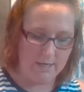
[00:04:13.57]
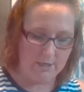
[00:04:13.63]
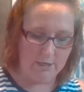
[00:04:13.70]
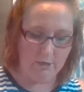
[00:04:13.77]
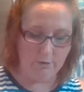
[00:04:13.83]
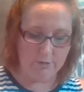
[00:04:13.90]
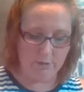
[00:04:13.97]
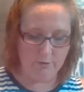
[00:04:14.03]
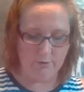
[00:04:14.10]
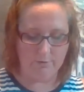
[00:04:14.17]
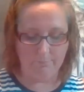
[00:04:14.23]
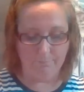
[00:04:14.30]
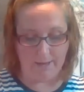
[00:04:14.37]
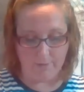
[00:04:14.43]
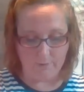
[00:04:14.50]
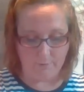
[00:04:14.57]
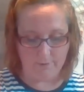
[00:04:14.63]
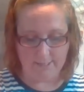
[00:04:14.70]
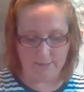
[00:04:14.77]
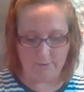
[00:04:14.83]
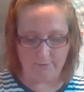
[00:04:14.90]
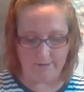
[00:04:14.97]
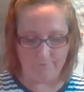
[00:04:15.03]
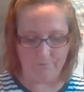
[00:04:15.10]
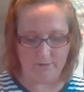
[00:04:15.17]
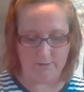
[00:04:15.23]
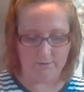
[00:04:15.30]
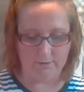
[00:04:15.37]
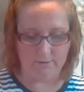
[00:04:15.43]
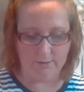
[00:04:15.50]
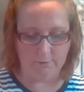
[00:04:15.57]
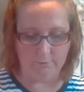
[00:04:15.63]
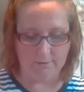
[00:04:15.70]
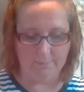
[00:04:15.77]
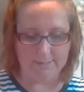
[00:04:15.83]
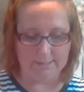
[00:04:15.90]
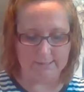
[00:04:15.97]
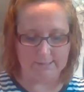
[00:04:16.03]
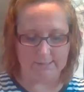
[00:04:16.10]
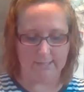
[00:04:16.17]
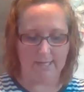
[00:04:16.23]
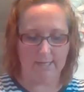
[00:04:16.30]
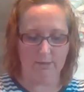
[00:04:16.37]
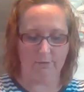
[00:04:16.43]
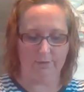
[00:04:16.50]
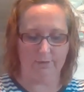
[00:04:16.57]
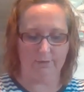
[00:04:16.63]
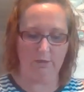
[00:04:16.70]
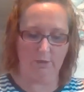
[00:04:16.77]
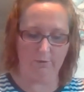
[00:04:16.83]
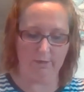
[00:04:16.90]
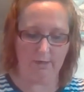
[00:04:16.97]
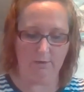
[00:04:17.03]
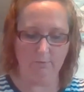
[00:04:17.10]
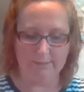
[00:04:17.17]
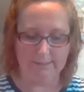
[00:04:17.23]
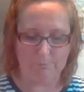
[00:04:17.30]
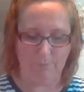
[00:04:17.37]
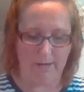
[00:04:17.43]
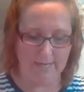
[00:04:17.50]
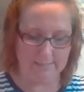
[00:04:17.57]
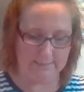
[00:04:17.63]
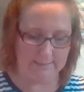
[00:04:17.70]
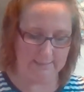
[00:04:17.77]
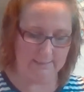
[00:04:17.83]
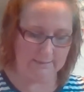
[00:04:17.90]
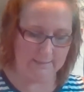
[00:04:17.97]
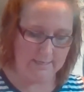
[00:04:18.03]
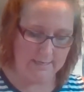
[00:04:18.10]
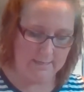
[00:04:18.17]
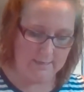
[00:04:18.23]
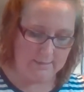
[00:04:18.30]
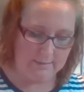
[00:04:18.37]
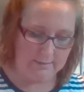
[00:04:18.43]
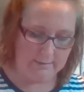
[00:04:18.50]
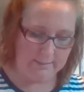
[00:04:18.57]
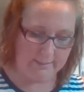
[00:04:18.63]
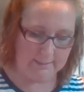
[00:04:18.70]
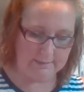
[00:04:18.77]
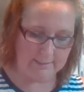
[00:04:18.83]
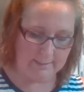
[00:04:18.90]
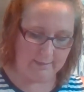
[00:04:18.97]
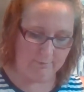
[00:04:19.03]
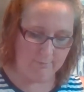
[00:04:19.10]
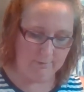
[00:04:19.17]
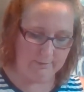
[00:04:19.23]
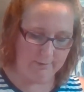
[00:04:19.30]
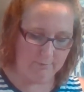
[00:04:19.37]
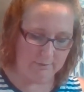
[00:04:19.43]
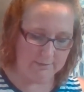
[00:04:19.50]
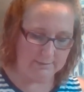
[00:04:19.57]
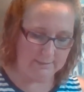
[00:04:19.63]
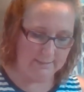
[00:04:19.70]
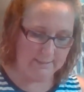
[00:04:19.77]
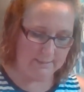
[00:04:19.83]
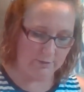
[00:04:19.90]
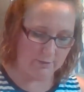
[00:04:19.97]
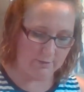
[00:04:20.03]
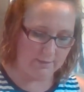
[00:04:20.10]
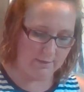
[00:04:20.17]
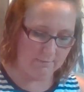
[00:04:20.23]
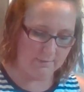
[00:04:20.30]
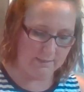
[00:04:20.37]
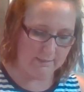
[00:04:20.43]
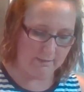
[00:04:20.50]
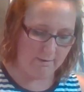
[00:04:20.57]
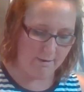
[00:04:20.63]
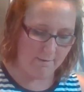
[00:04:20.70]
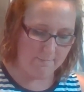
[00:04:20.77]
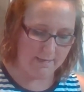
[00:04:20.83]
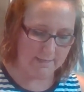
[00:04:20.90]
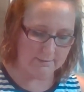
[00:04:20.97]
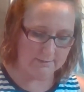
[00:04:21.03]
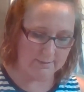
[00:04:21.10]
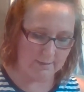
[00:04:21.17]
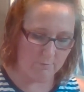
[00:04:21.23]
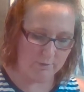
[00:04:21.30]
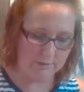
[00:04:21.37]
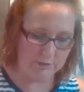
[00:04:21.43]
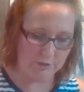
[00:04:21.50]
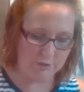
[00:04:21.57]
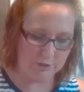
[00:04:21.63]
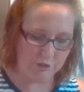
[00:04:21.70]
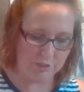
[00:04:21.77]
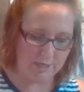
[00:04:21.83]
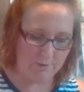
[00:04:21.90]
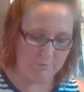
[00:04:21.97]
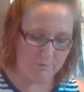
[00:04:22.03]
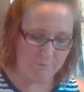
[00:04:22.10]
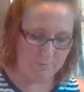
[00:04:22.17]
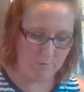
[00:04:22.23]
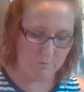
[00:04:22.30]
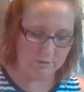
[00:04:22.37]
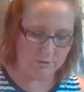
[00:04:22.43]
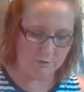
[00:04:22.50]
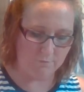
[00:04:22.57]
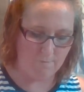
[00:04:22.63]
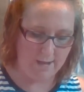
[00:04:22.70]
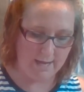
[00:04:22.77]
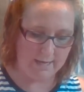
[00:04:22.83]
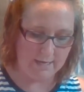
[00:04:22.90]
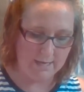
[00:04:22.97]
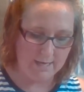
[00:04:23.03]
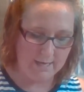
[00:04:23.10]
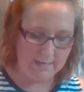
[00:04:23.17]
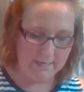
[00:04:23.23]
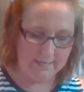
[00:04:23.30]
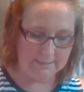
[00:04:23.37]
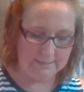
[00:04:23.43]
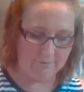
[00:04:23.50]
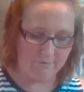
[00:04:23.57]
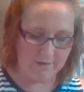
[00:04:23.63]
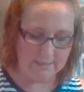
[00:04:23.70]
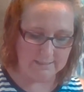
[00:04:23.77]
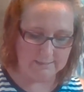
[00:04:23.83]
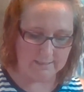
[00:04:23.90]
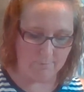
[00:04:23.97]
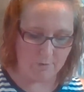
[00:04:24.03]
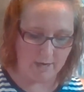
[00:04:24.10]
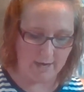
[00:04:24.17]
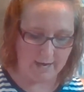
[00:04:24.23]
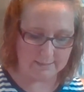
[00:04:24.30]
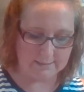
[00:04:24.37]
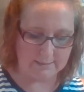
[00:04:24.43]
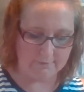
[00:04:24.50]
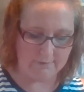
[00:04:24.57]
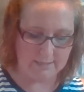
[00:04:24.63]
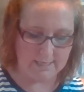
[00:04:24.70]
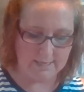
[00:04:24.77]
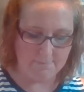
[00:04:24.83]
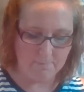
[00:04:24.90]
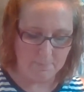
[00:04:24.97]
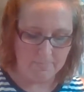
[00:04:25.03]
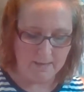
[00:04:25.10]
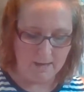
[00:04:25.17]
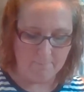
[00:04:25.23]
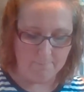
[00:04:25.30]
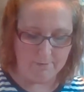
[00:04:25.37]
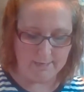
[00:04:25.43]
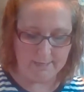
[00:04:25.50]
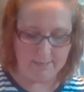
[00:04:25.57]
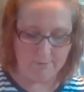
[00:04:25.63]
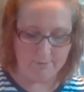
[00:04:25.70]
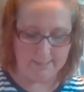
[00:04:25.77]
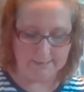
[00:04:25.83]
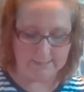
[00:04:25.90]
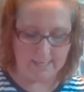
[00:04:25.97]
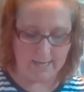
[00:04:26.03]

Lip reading: You know, and you don't, by the way, you don't have to, you know, limit this to coloring. You can always paint it. Like I said, I really want to see in your in the comments, I want you to share with me what you've made. It's a fun summer activity. But anyways,